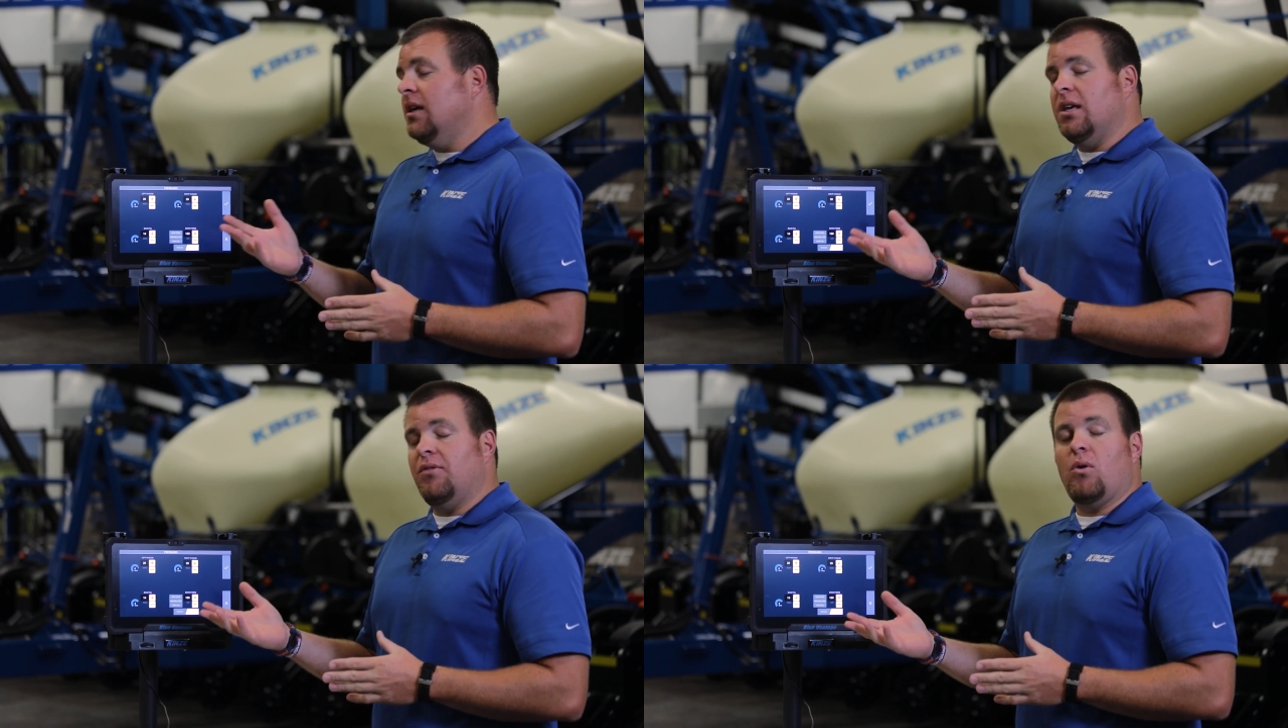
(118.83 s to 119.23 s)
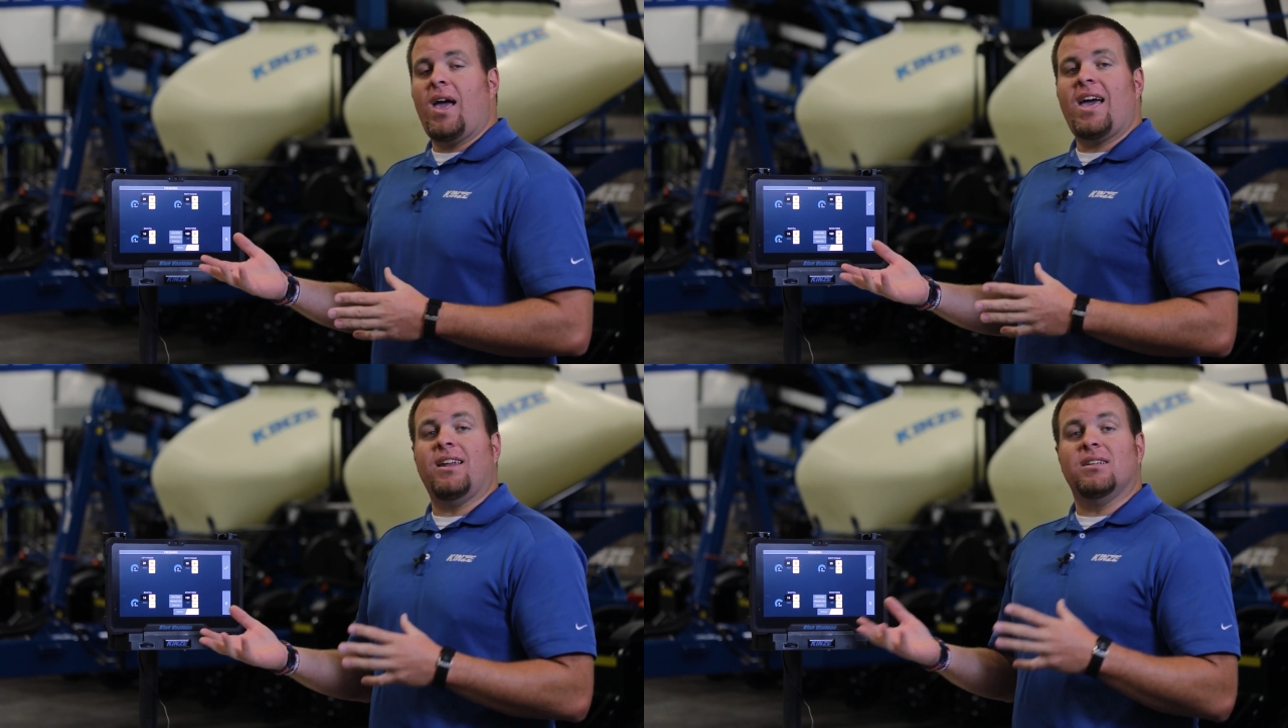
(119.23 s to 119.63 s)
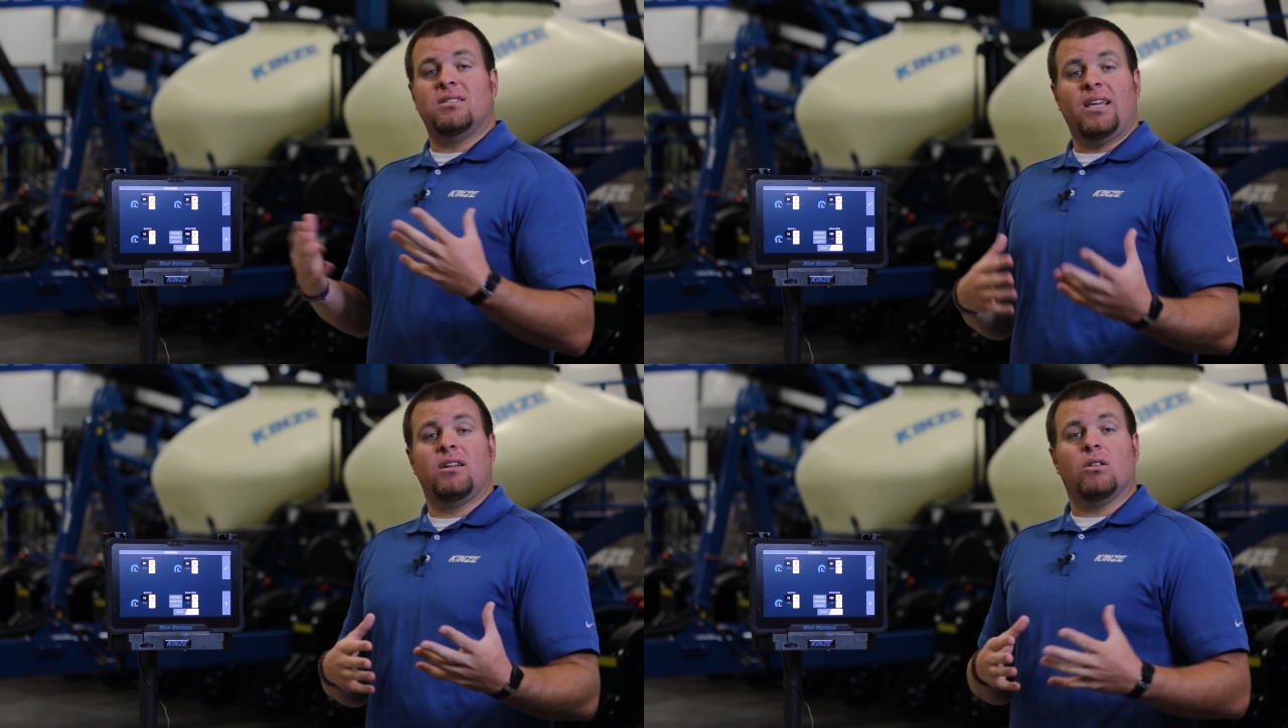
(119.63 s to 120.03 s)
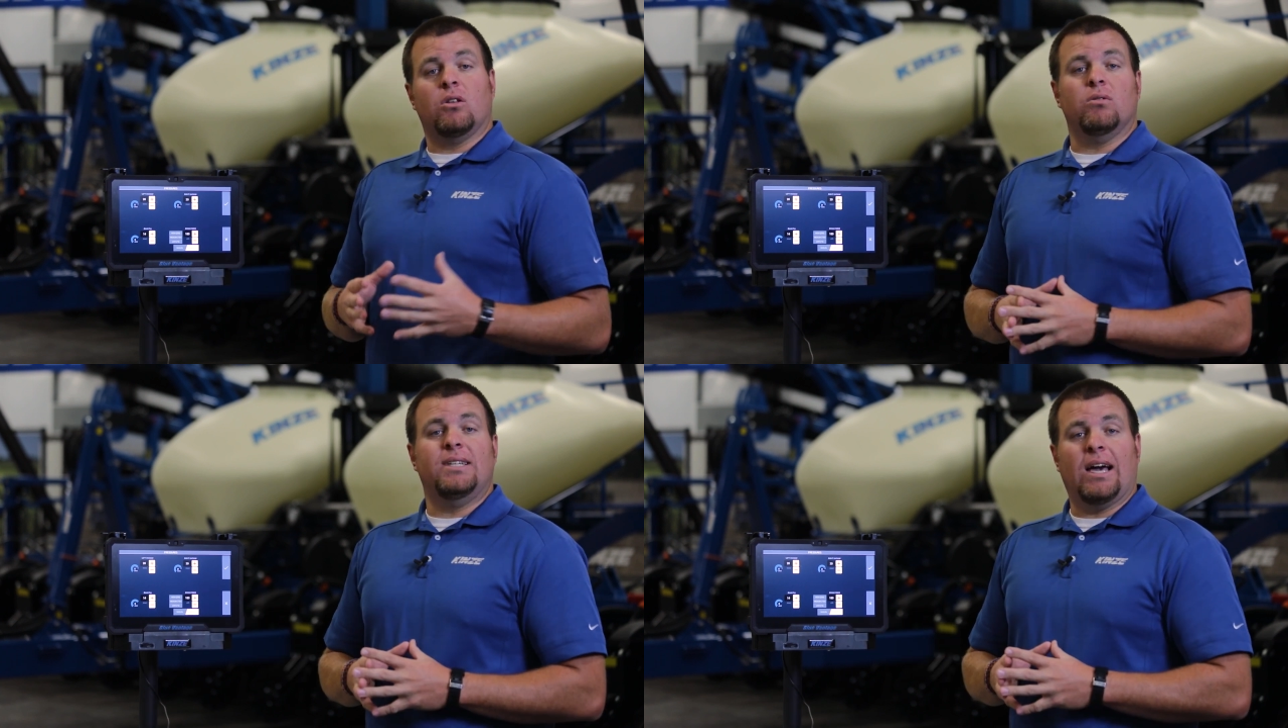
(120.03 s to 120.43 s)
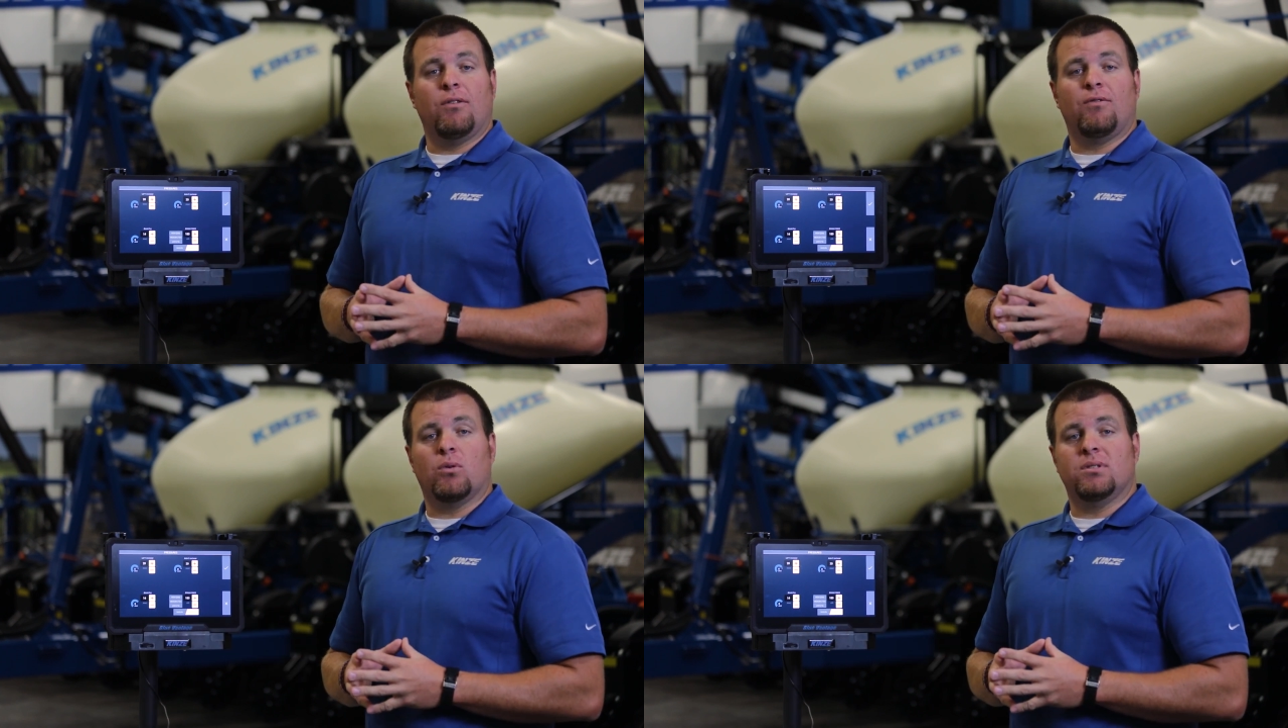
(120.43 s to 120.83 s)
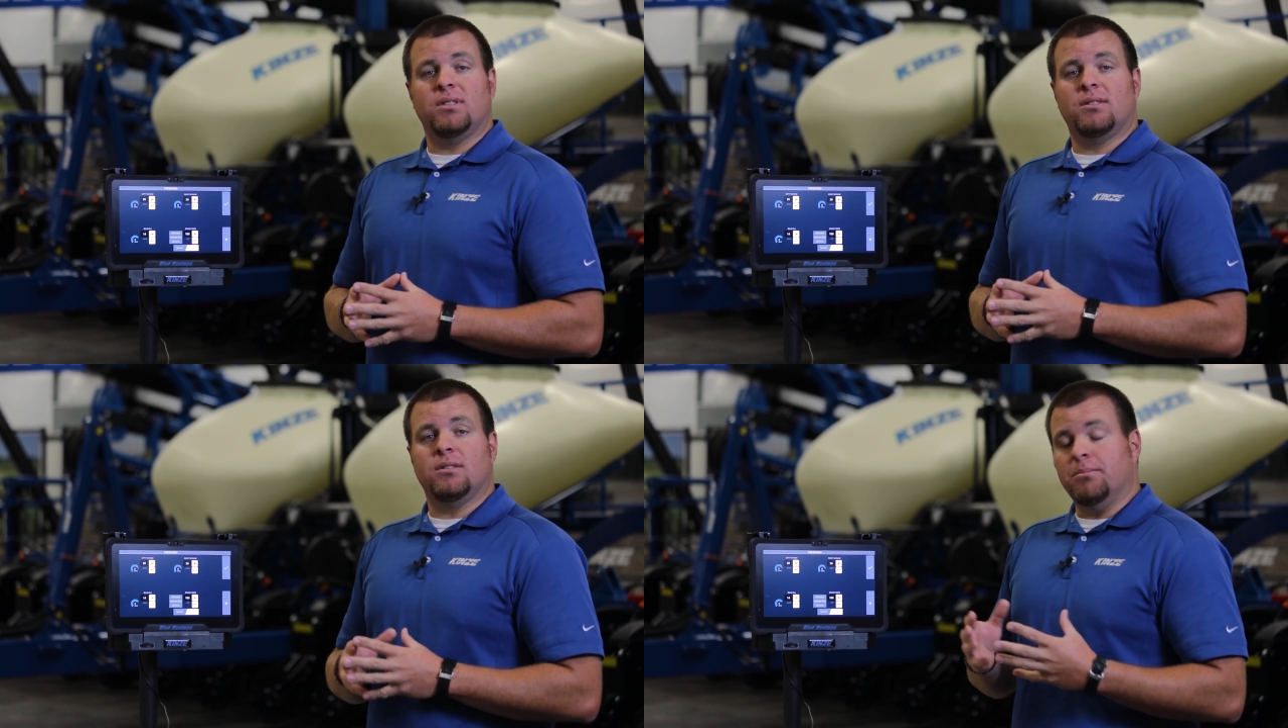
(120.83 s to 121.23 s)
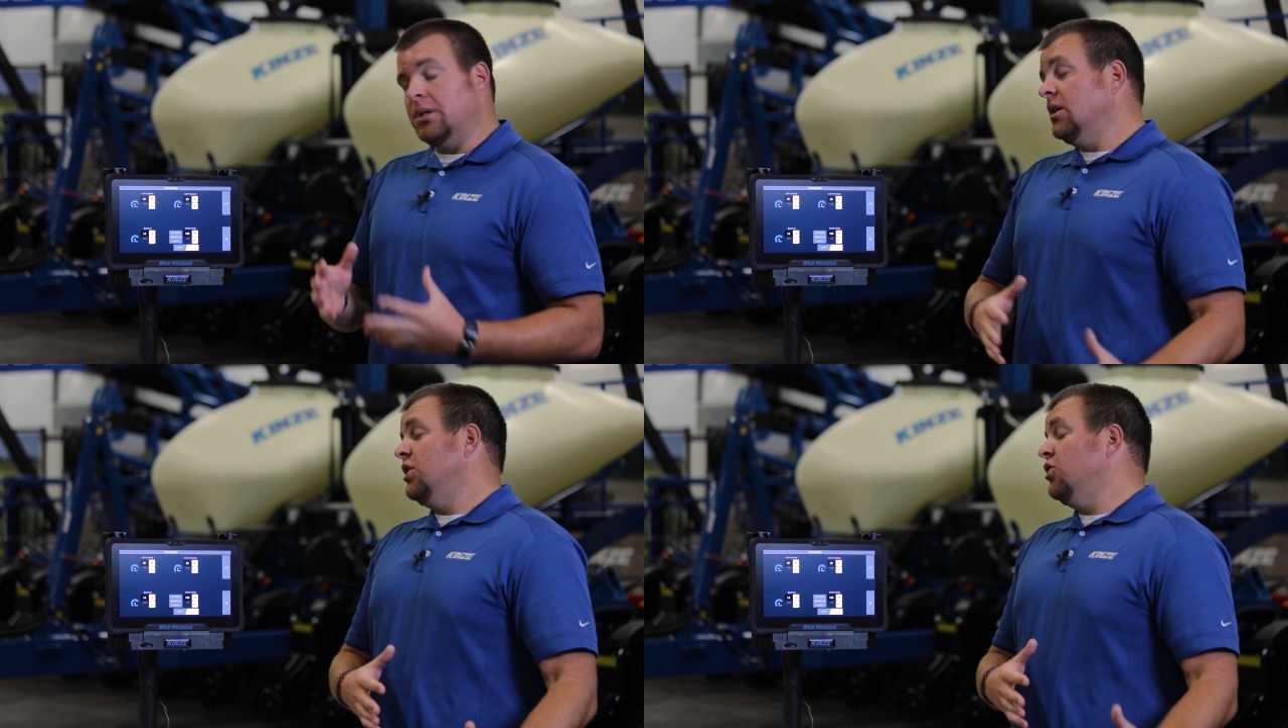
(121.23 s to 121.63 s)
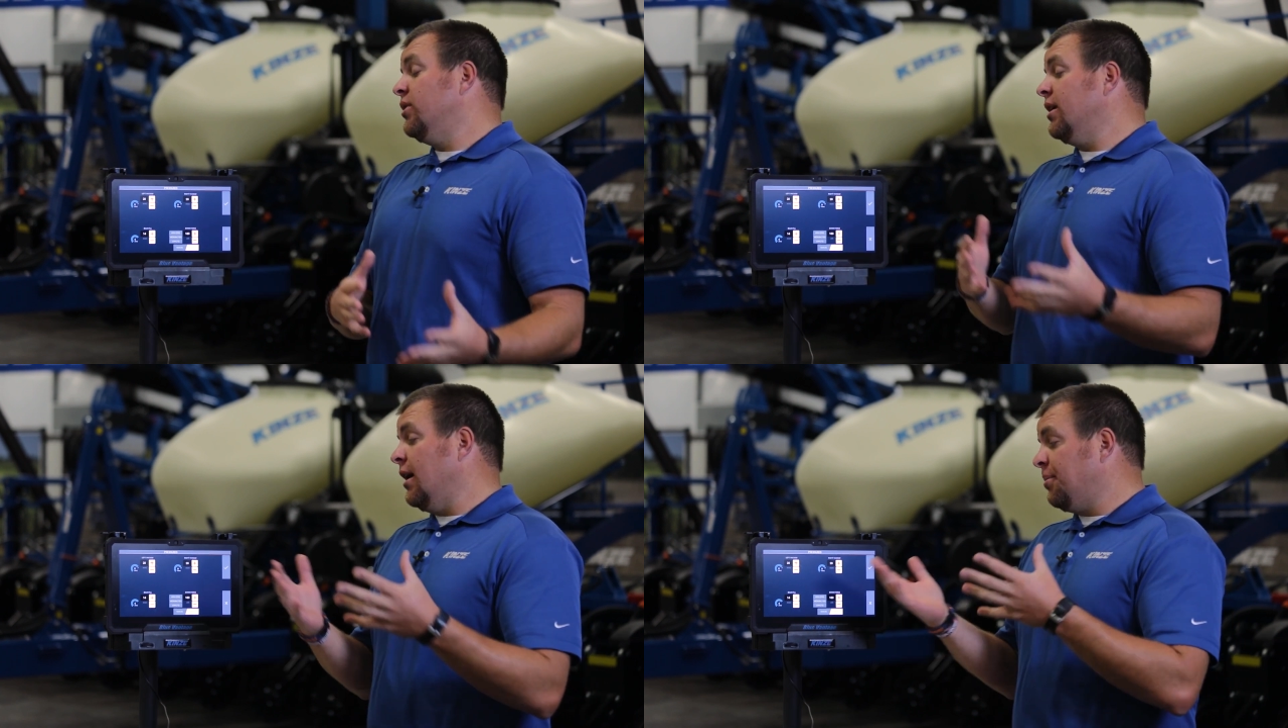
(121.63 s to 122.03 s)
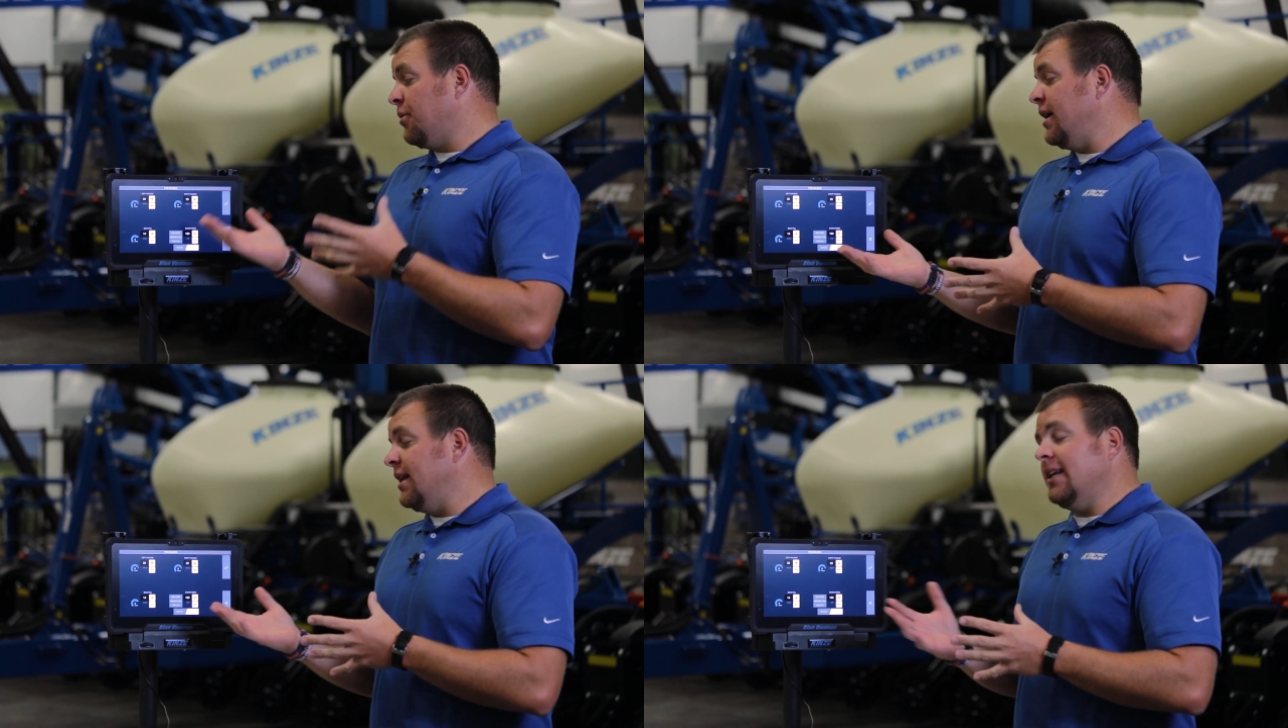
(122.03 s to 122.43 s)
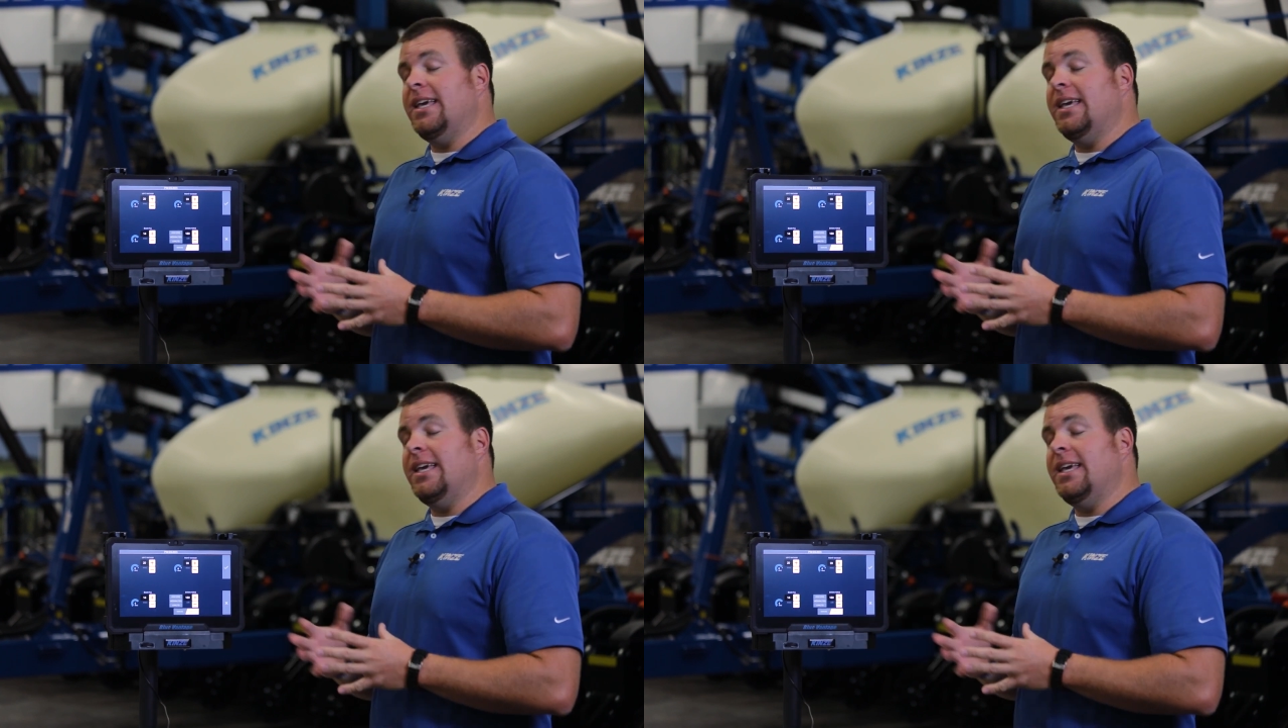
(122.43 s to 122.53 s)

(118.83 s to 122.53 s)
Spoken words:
if you had a standalone downforce system, you could upgrade and